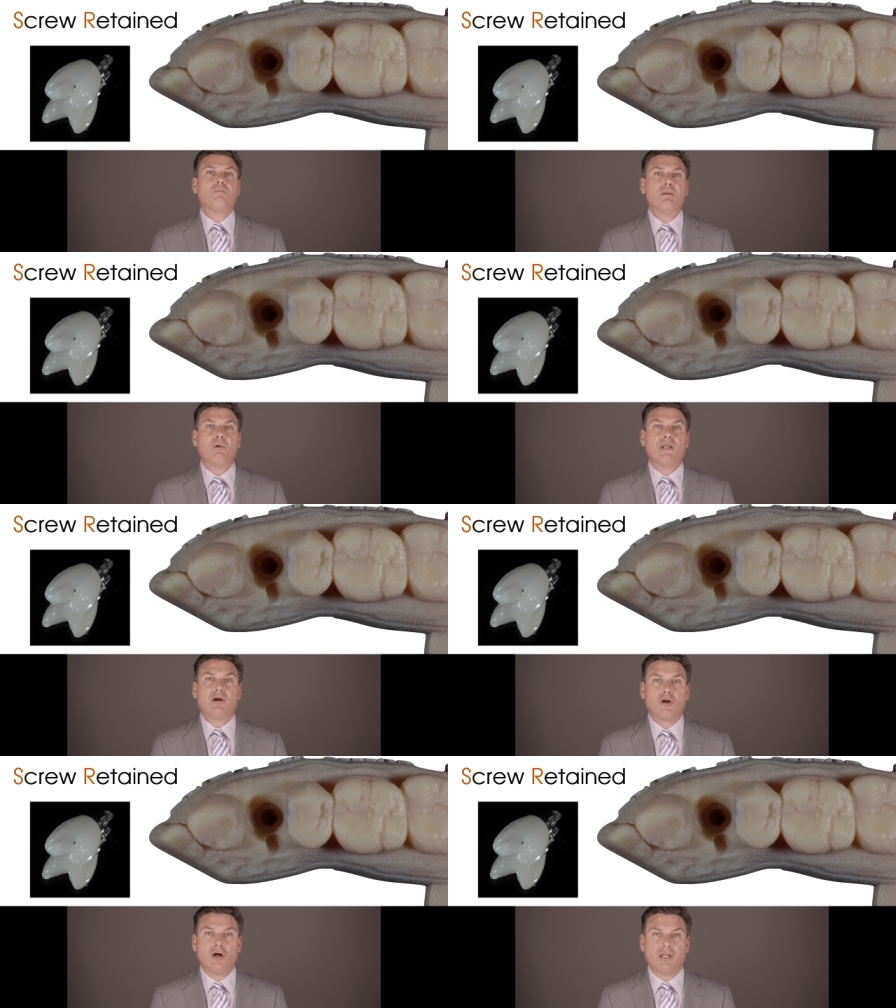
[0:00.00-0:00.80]
what people now
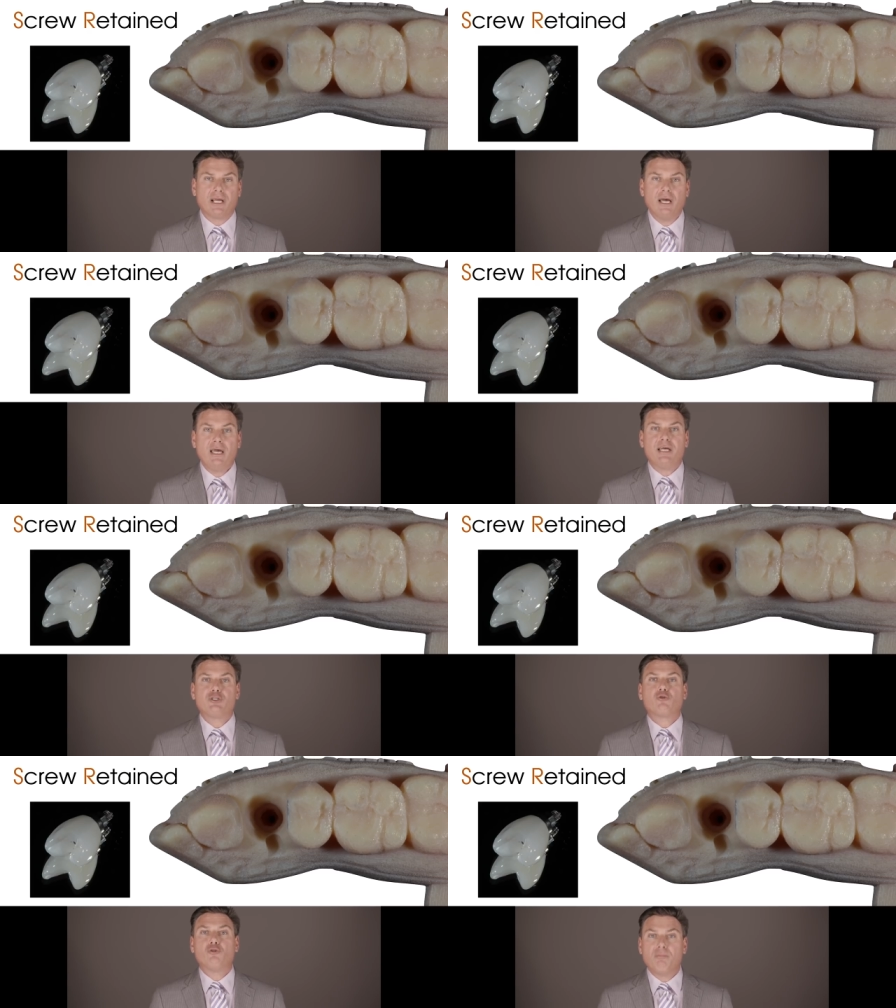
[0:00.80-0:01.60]
are calling a
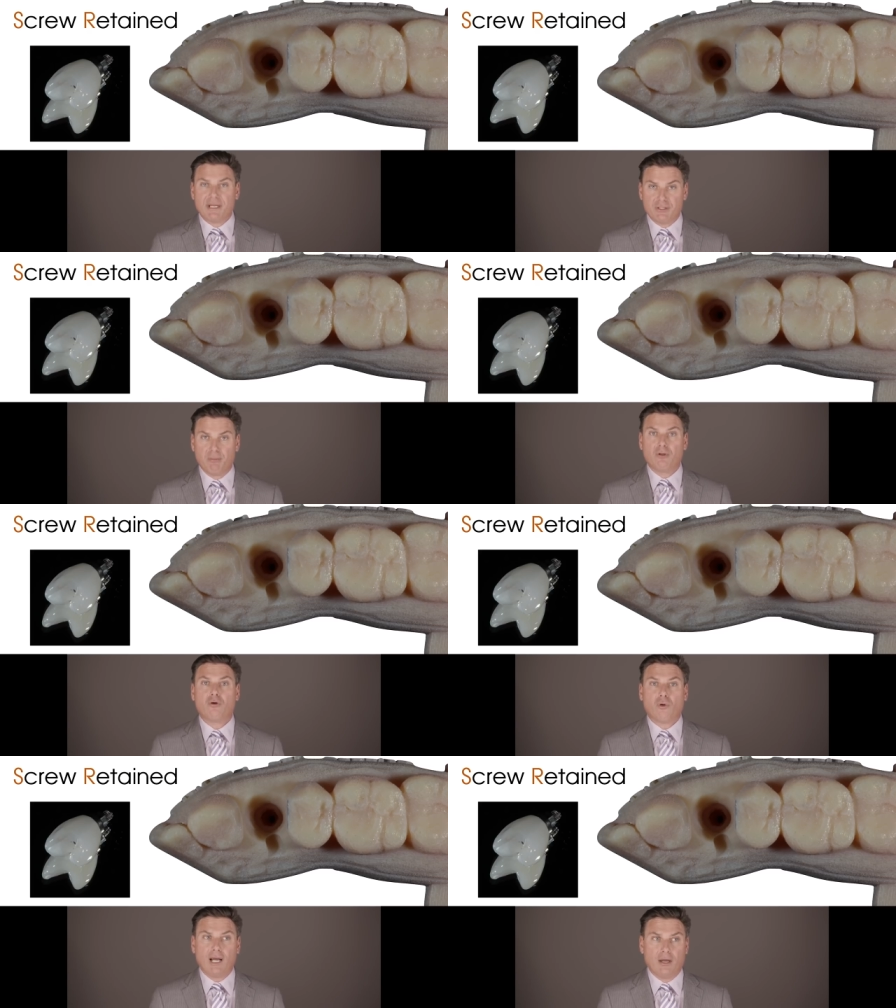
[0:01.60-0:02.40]
screw-mentable
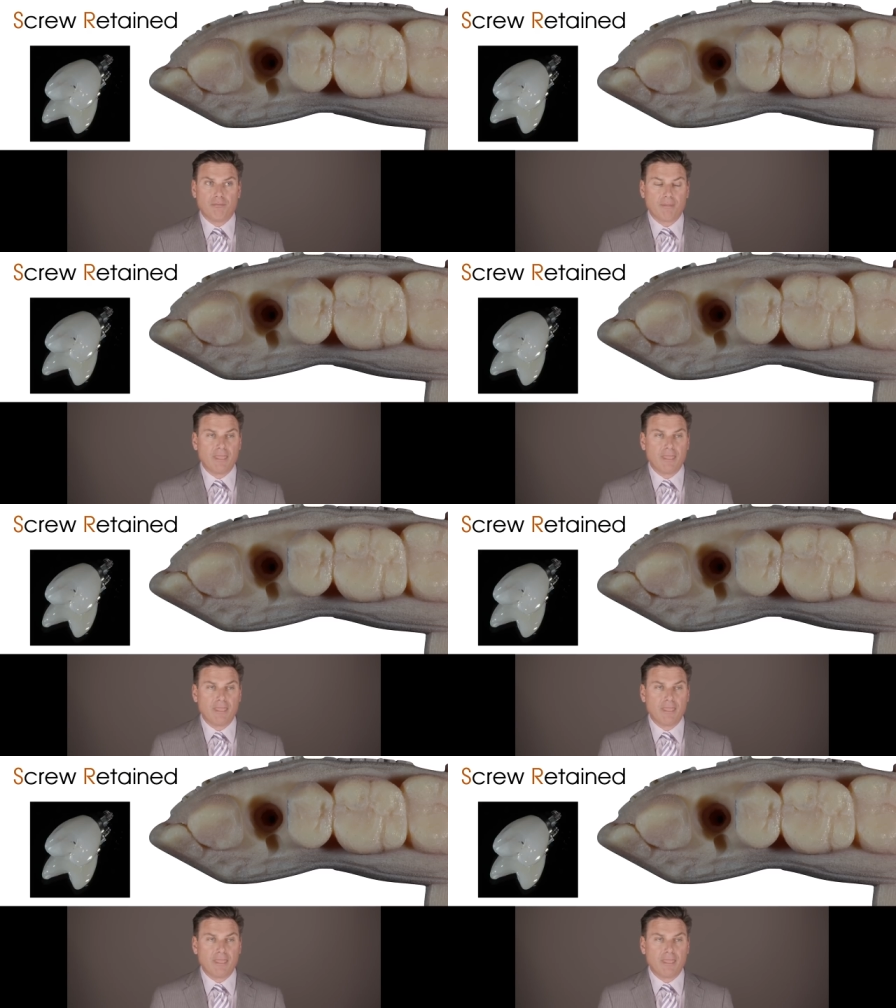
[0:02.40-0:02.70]
crown.